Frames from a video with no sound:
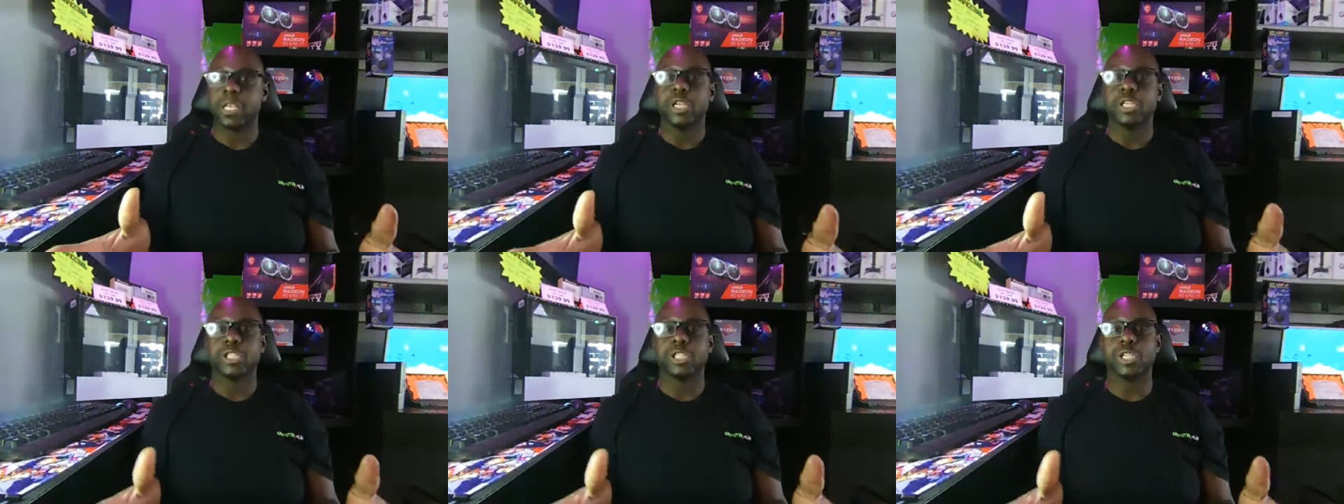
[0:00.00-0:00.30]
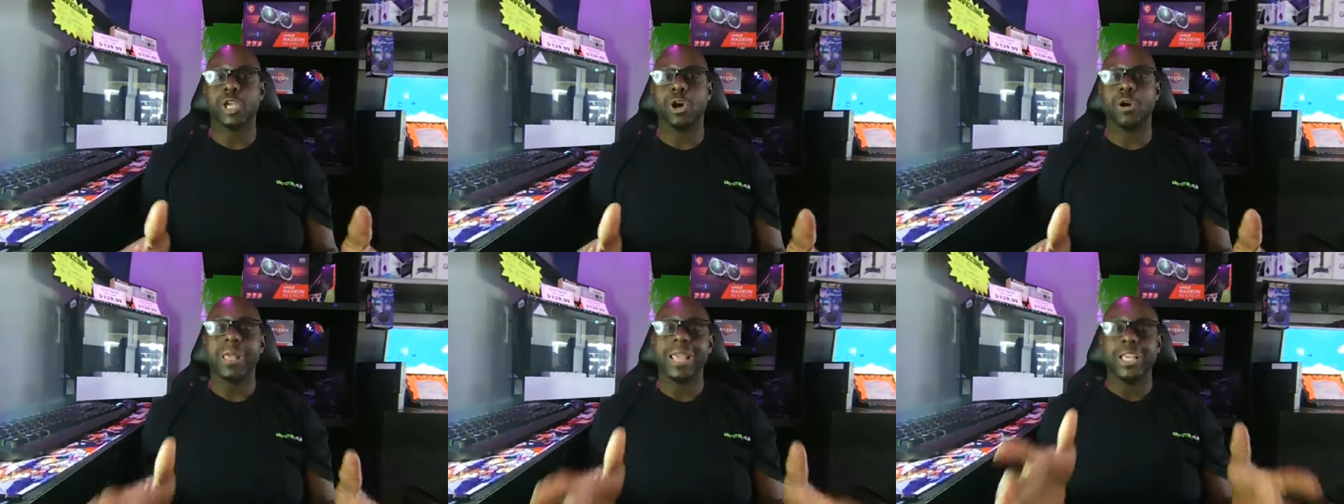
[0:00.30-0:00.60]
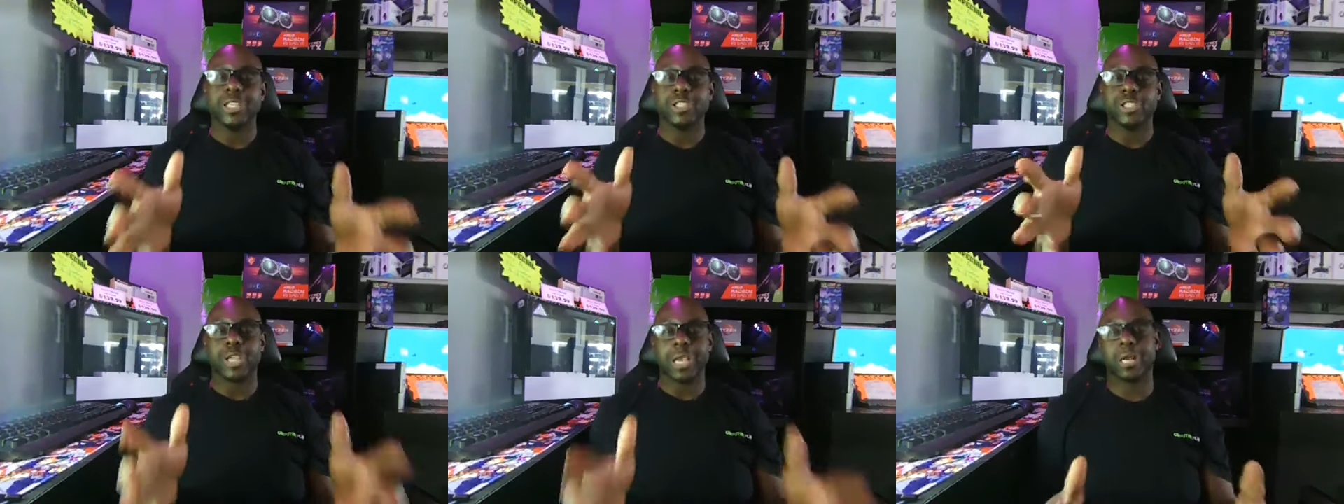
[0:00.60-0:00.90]
So
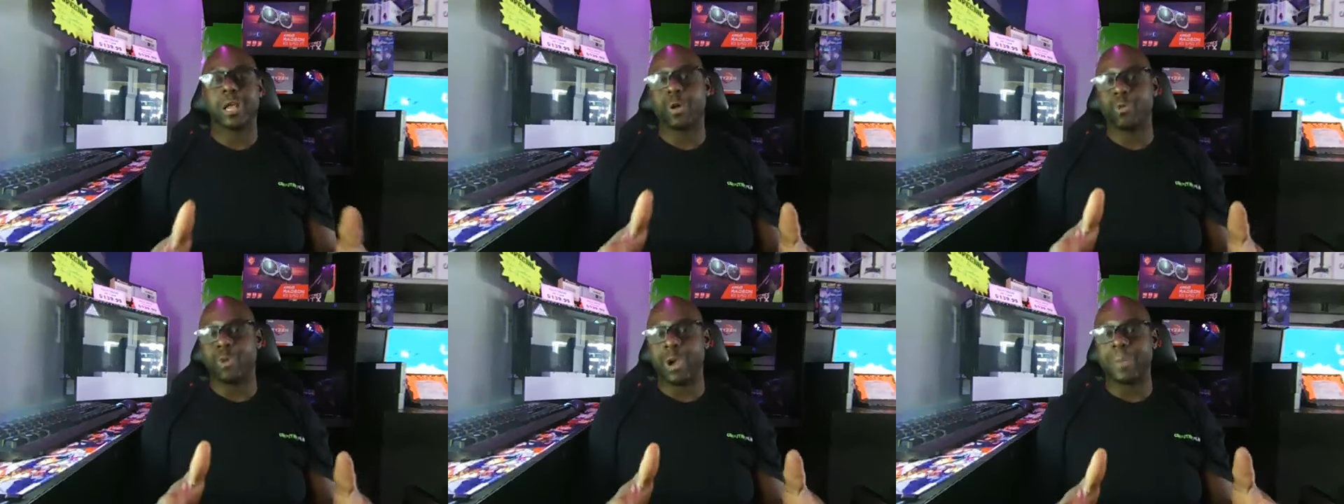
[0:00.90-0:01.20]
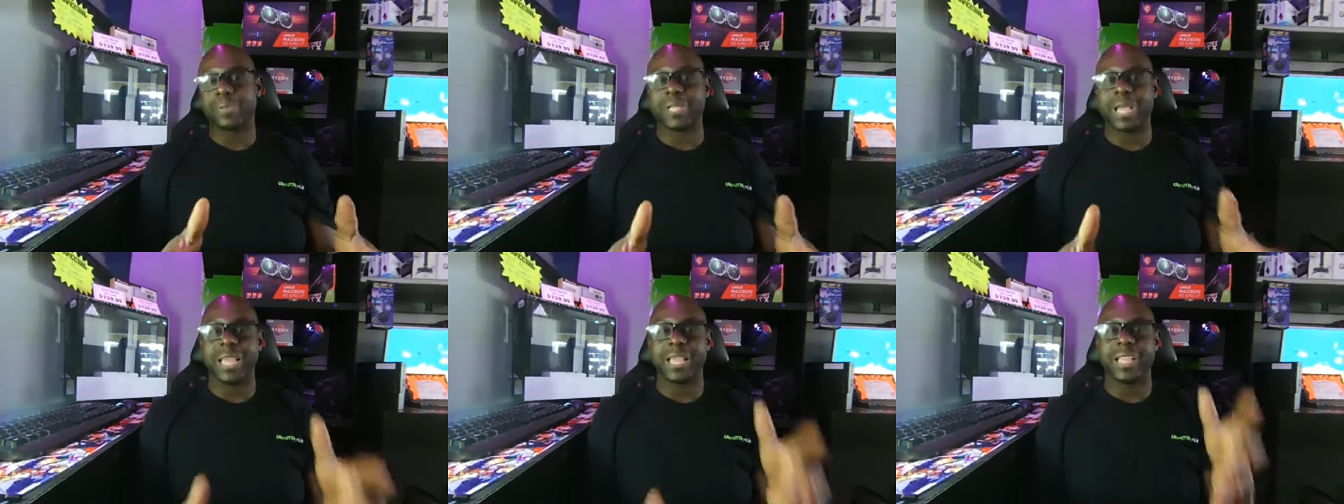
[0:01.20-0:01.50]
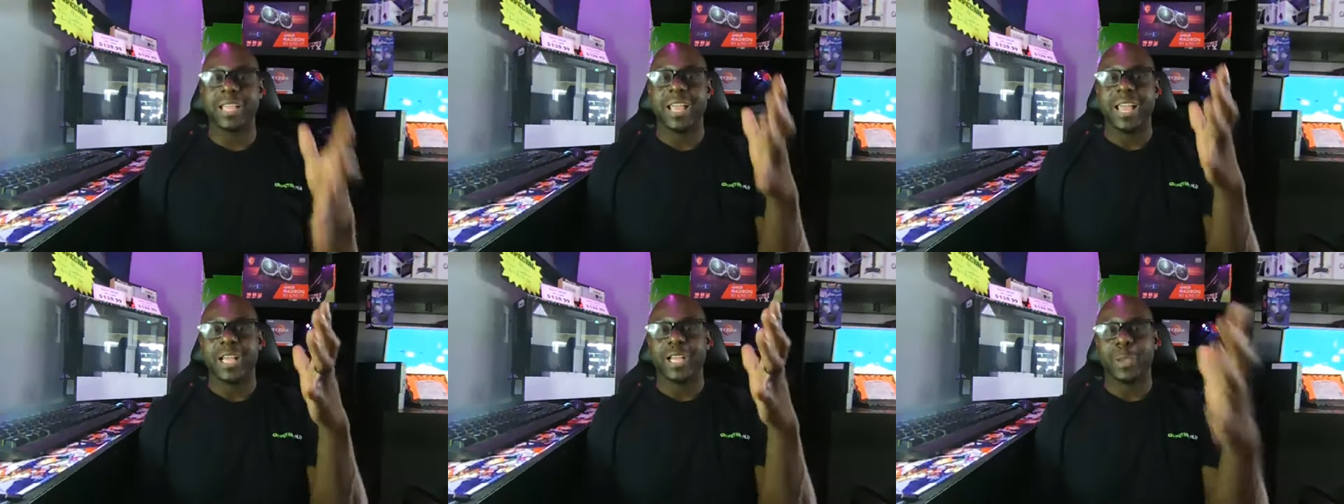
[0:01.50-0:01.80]
check out our
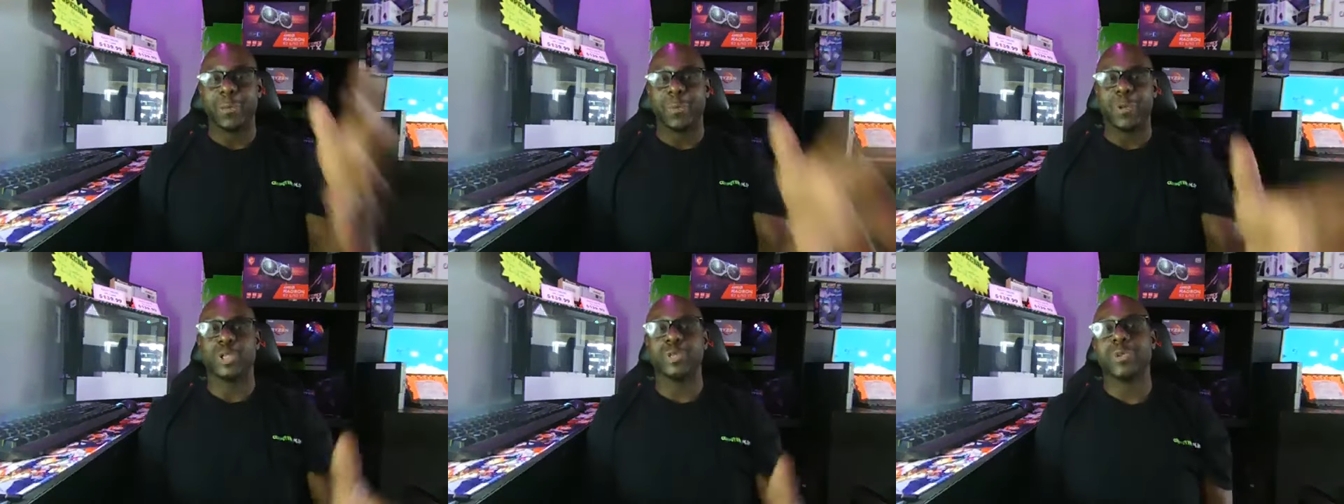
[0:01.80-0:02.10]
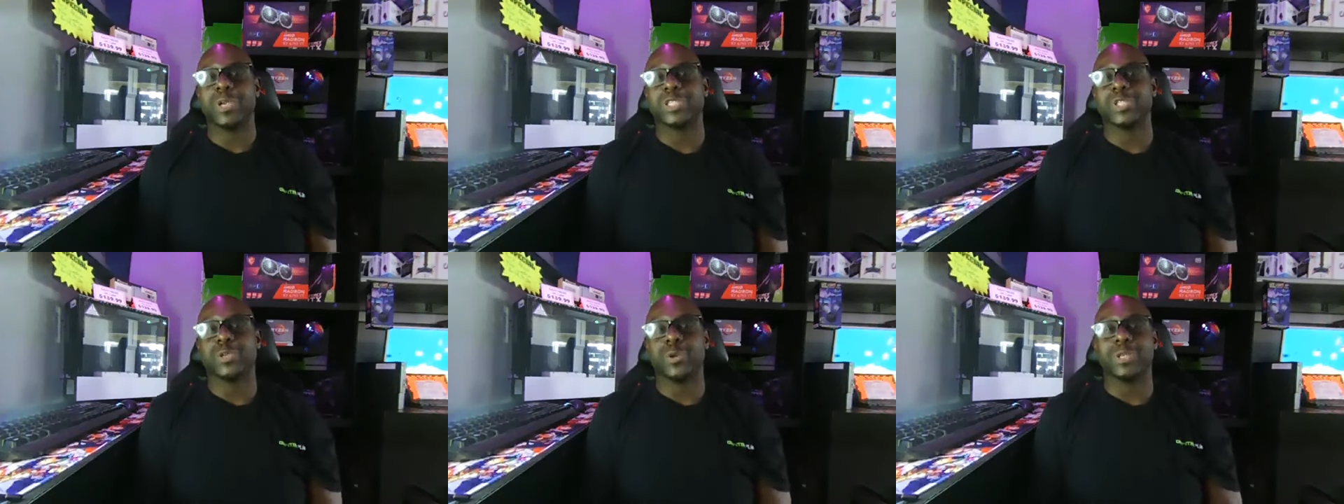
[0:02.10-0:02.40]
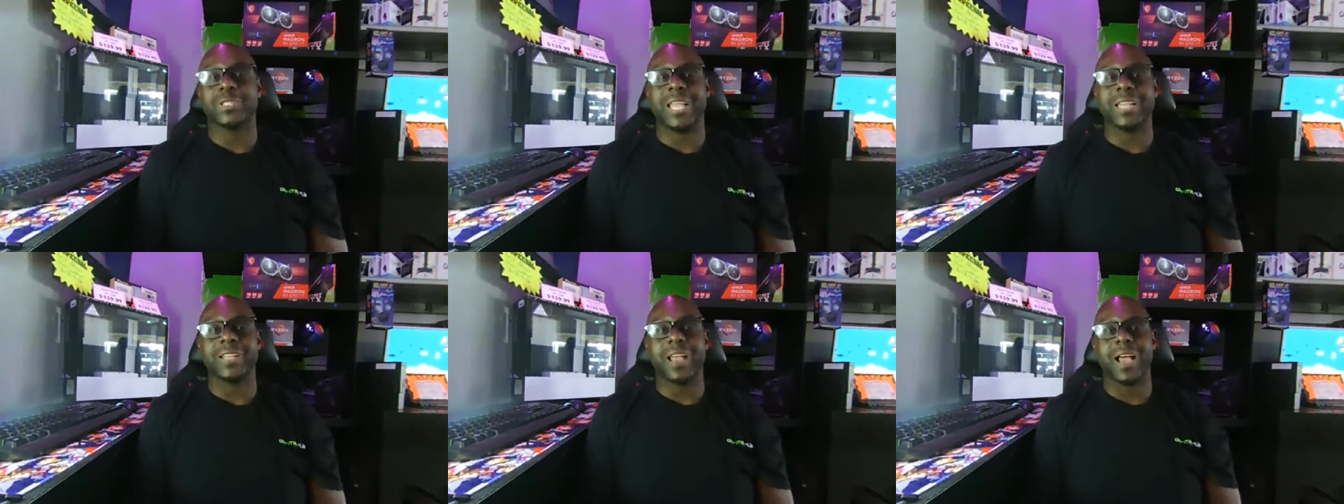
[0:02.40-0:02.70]
website,
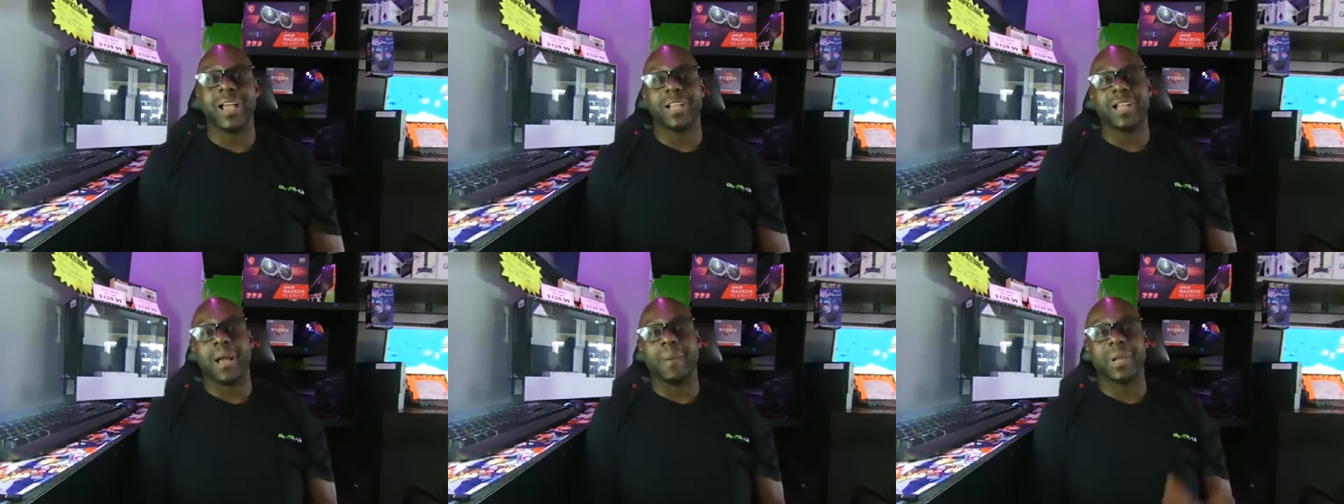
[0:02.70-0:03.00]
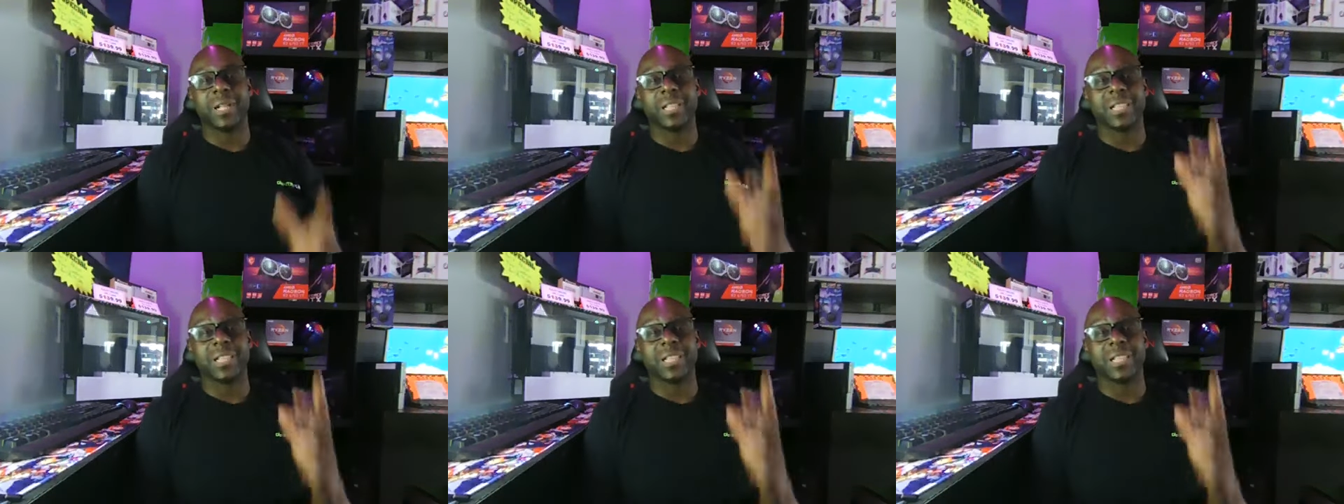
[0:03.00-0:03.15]
computersplususa.com.